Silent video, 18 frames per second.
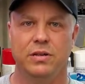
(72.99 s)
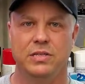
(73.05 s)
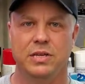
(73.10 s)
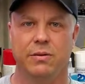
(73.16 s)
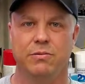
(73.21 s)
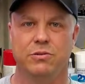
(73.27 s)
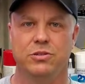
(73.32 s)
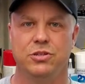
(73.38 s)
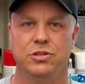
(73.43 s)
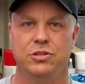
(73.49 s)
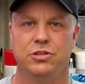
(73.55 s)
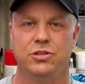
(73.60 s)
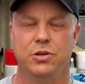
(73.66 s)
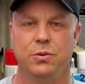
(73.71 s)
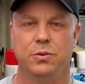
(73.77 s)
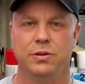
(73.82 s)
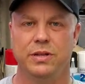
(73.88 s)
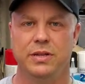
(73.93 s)
as I was just
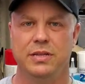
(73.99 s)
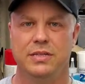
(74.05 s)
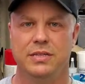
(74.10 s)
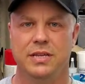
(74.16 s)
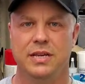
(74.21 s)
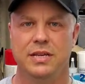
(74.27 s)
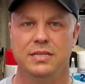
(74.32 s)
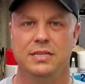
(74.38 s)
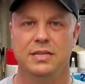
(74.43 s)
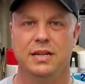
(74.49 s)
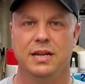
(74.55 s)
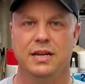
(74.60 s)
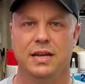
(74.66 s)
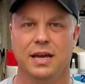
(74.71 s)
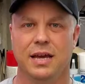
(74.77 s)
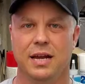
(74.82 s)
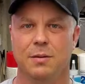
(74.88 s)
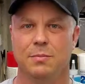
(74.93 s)
showing these kits that I
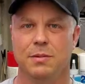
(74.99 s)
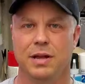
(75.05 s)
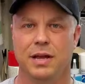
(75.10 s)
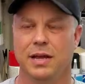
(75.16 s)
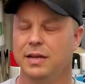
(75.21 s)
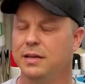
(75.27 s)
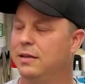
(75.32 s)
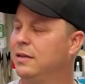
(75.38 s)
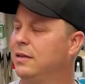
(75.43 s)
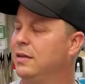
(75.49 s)
got, I'm like,